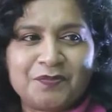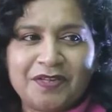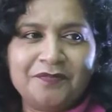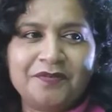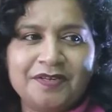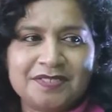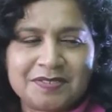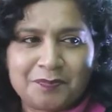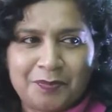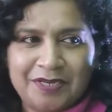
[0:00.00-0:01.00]
because whenever
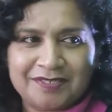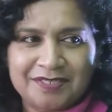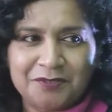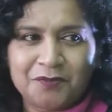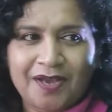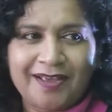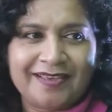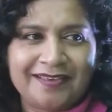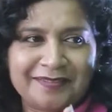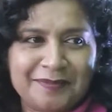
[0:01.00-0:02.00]
I speak to you,
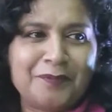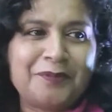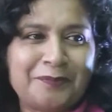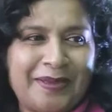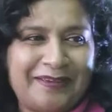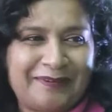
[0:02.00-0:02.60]
I hear them on the